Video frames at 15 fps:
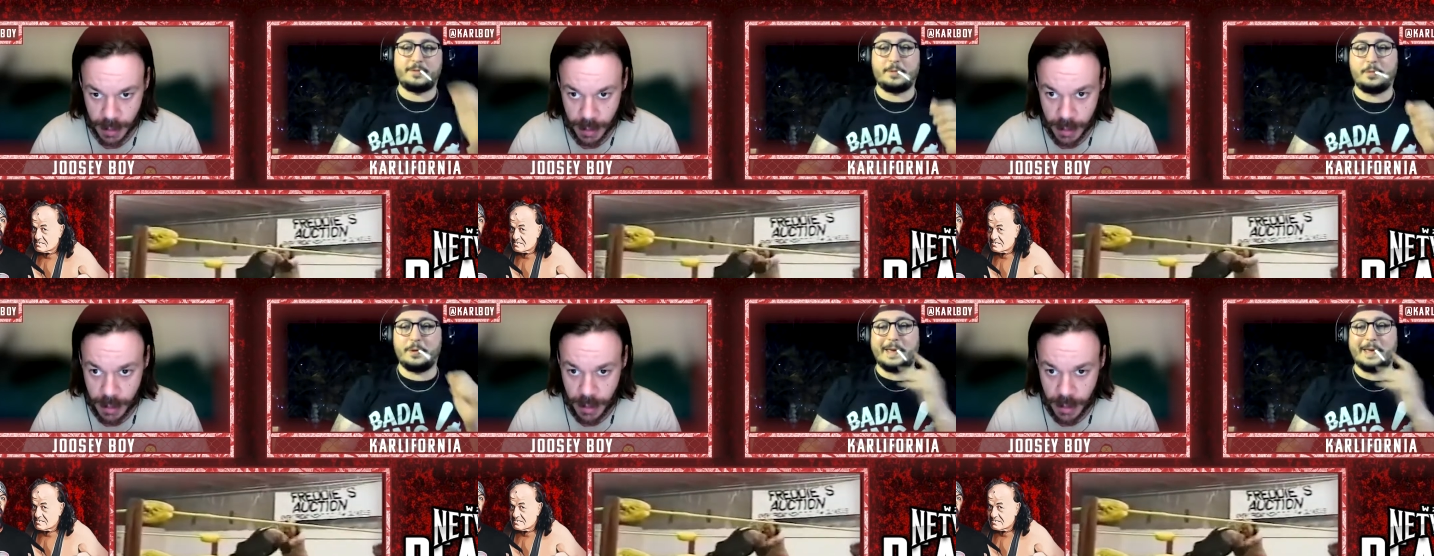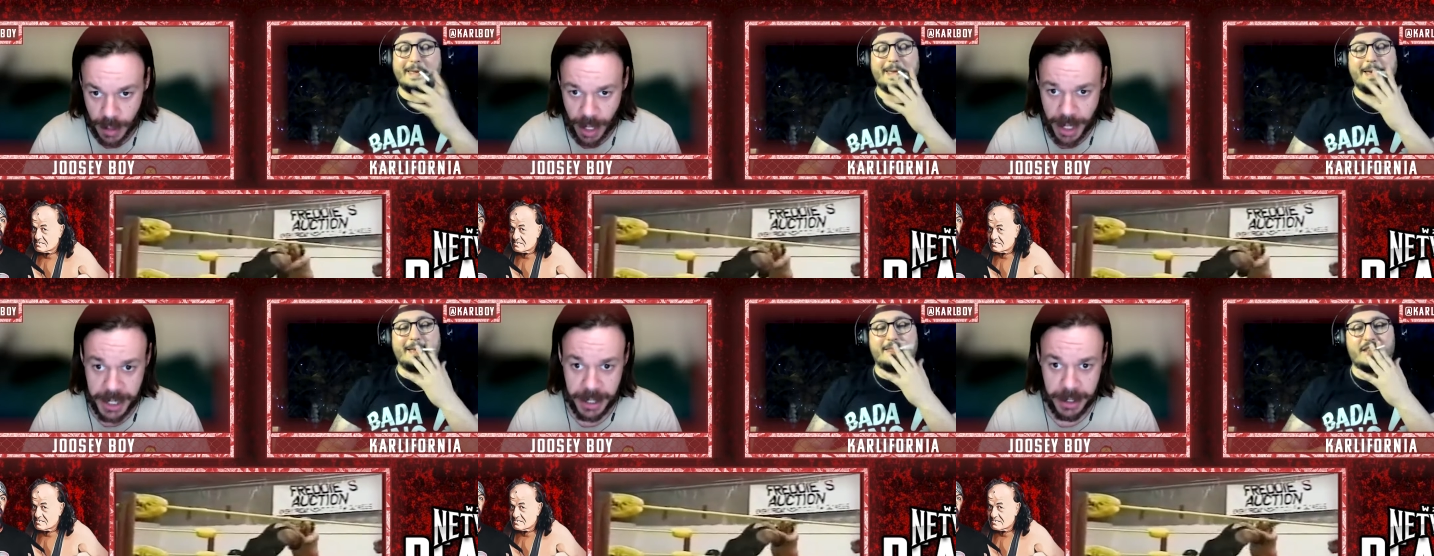Speaker 1: From what
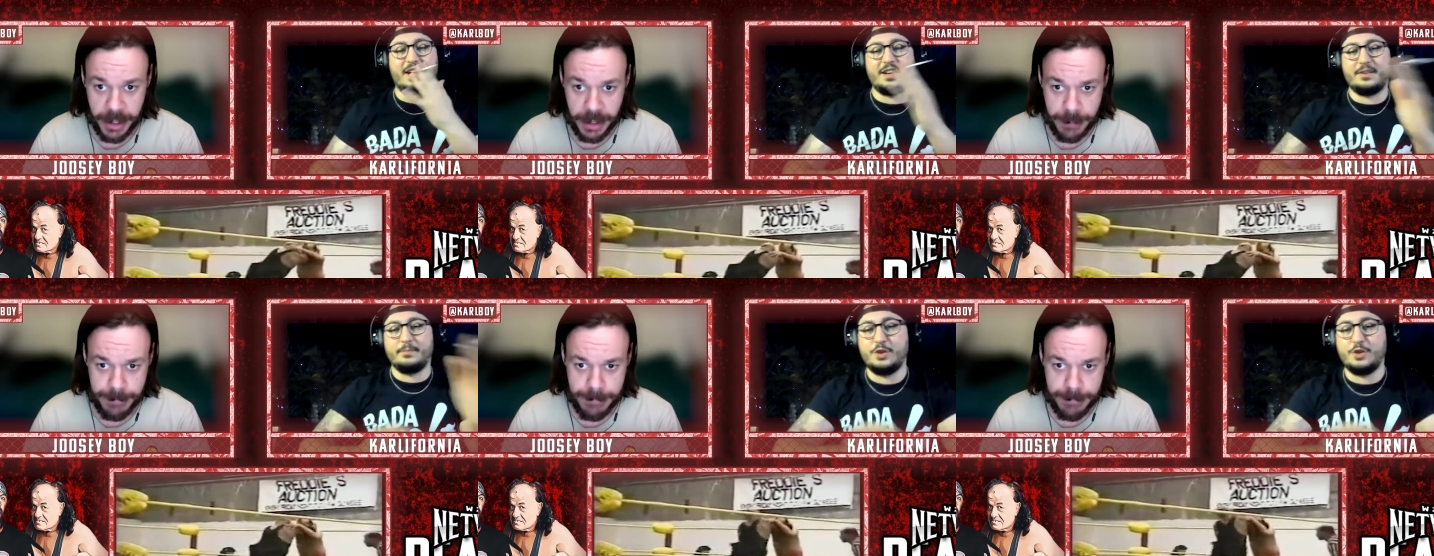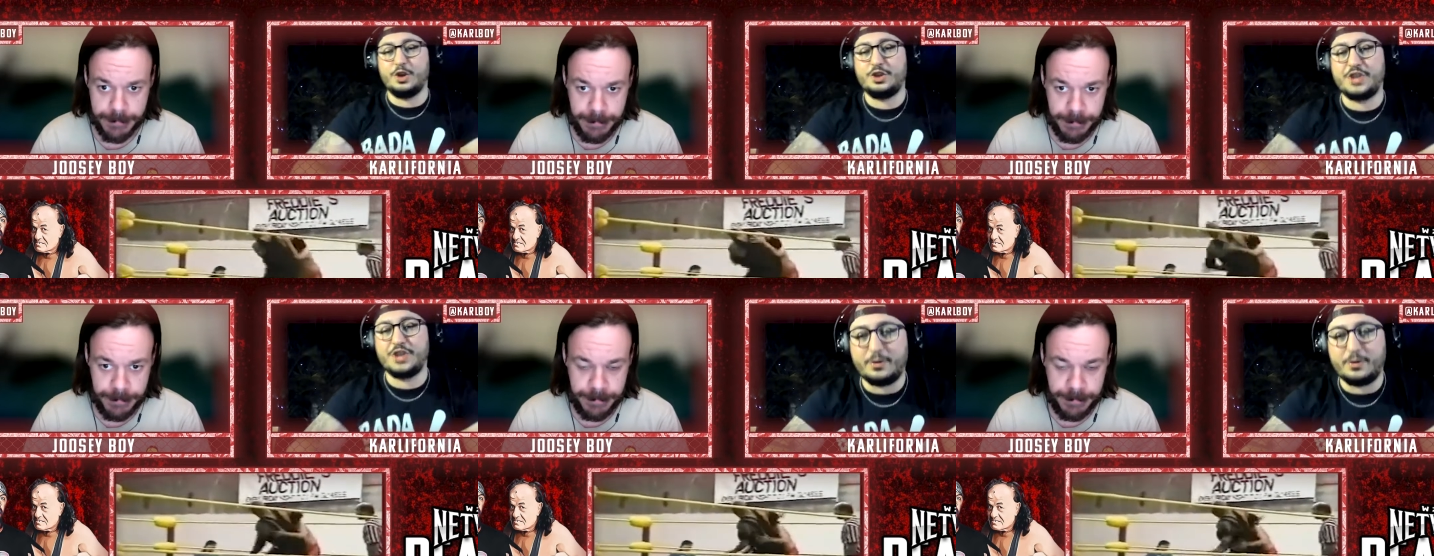I gather,
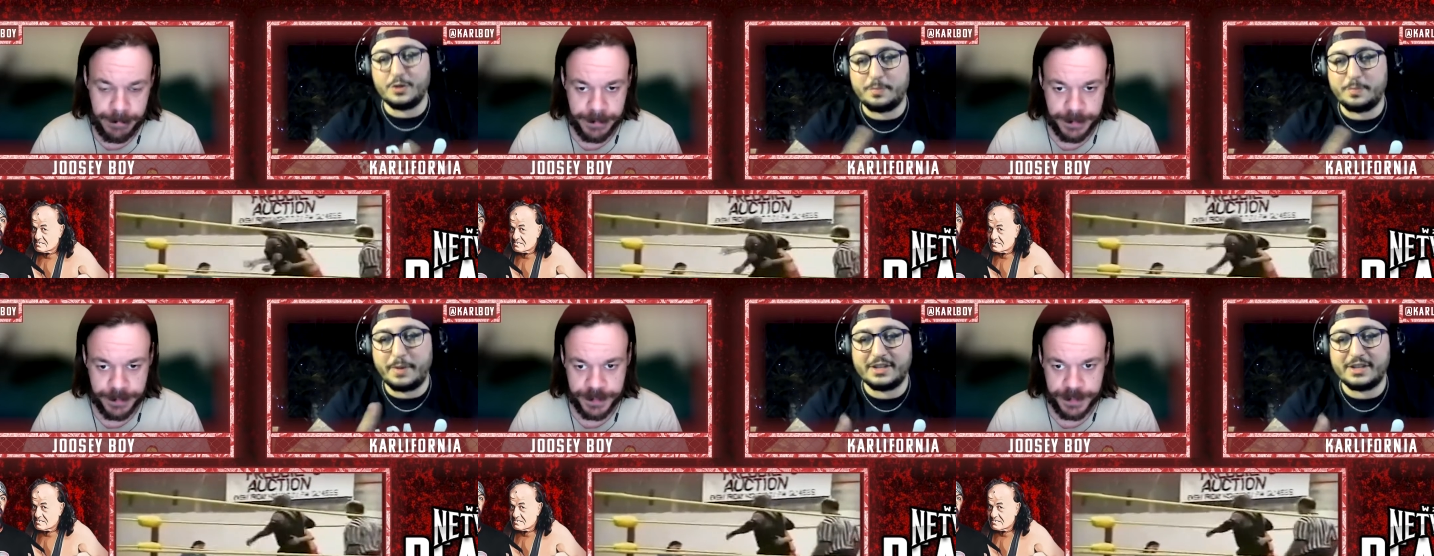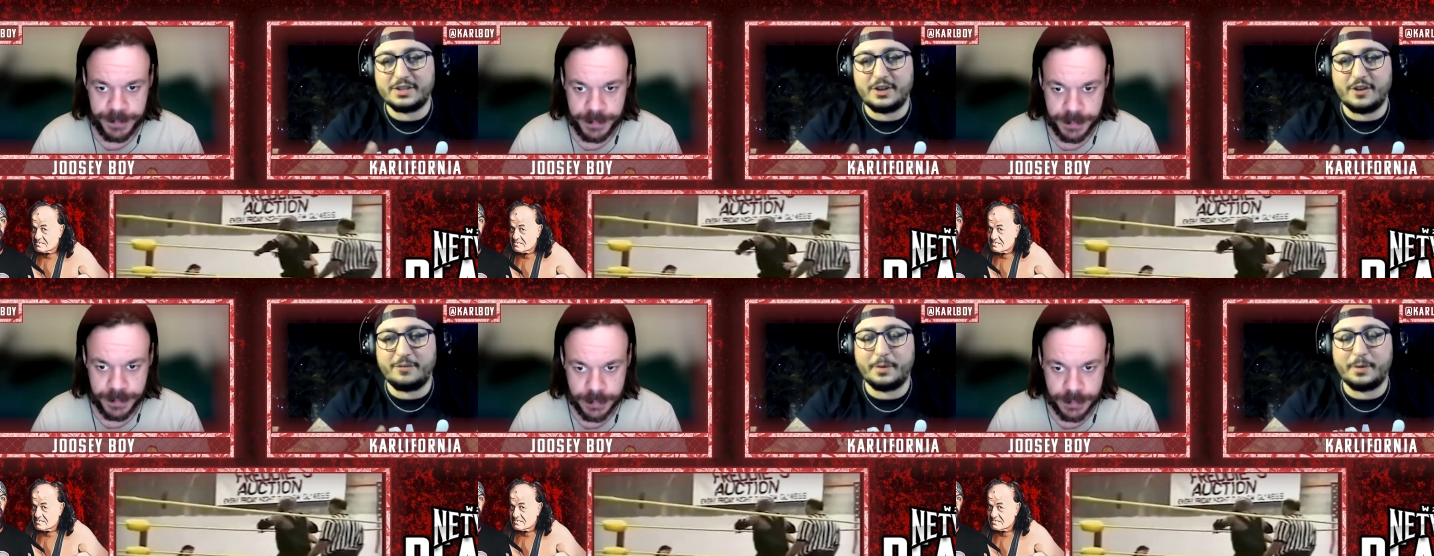New Jack was
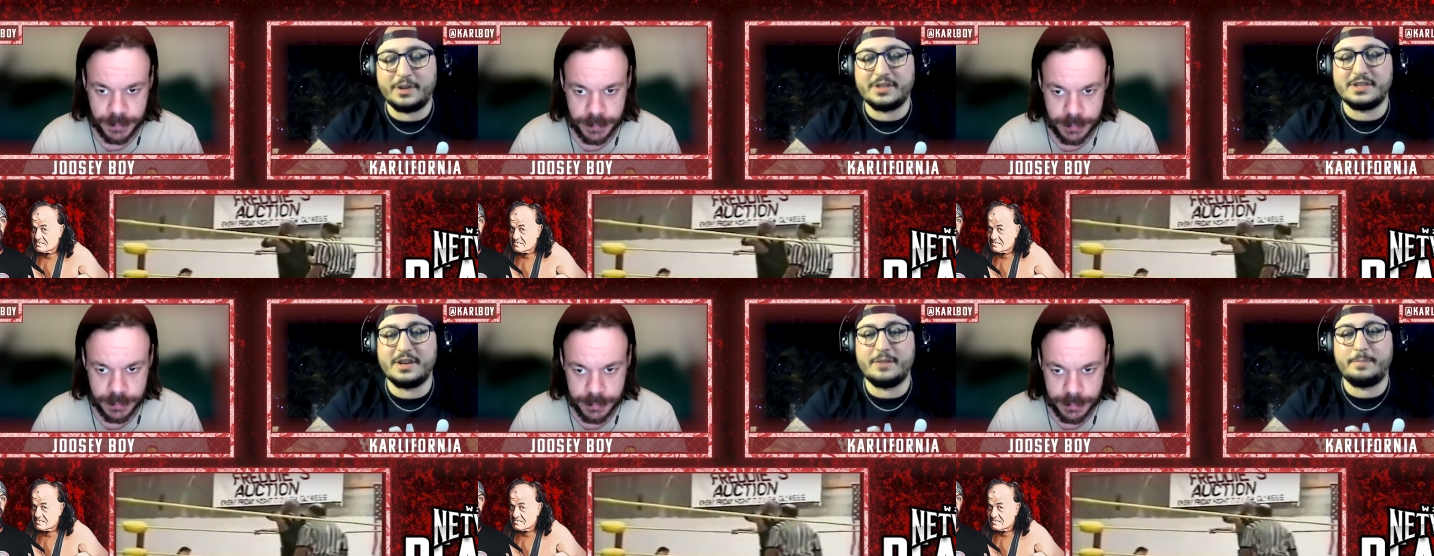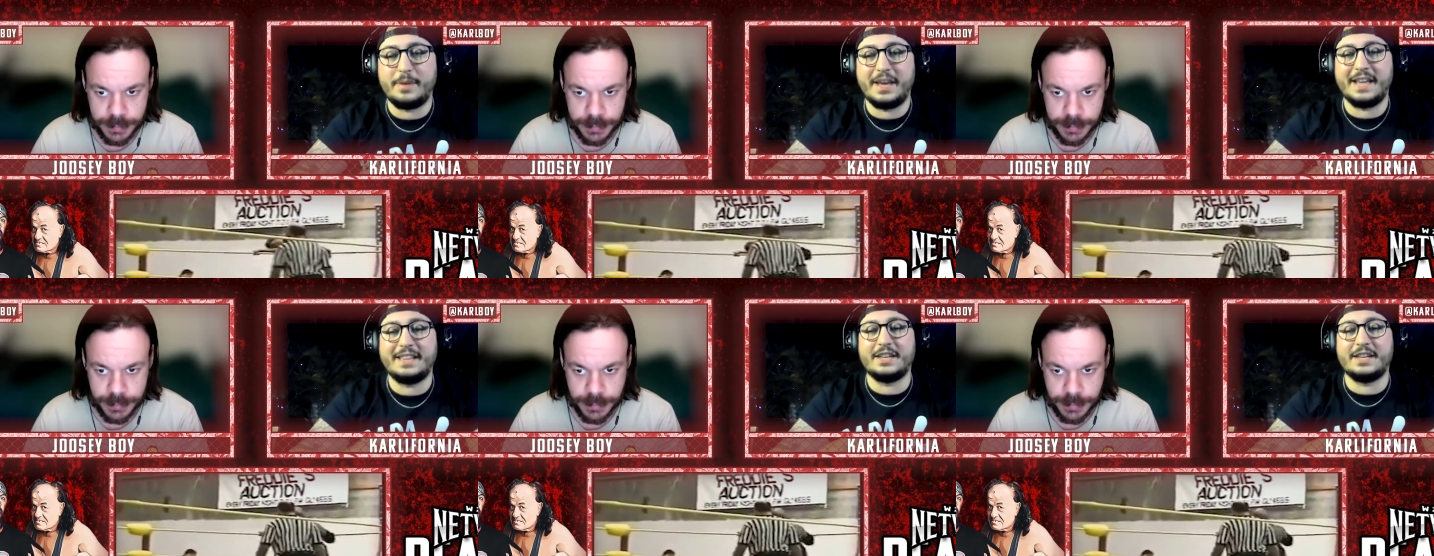pissed off because it
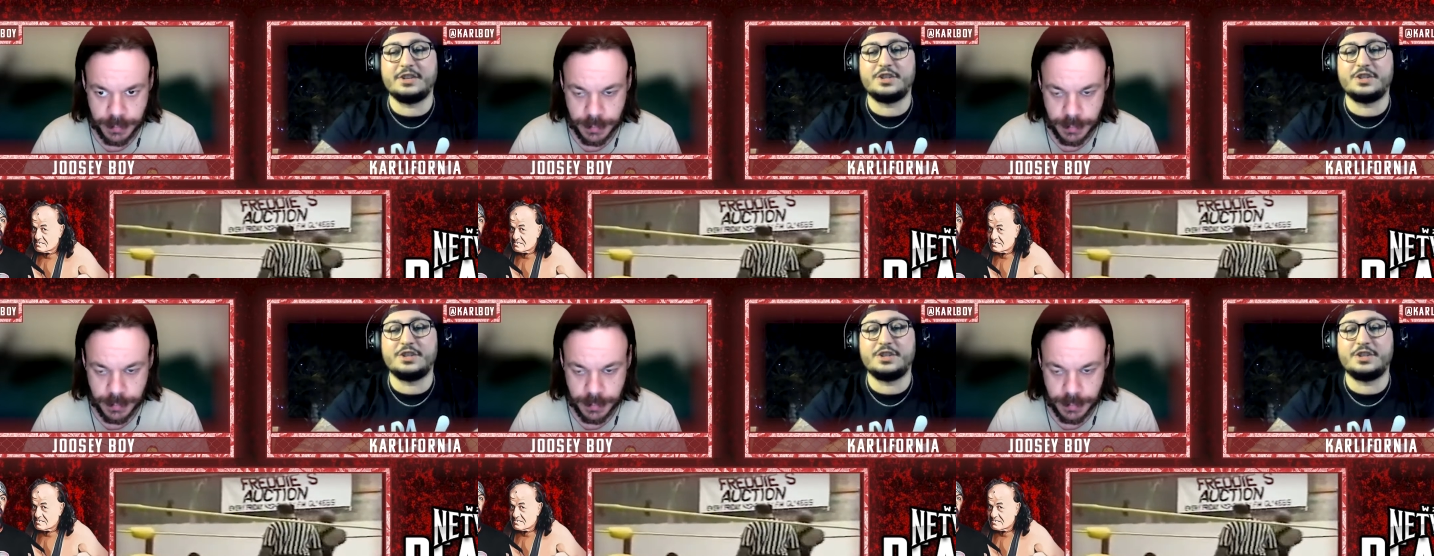appeared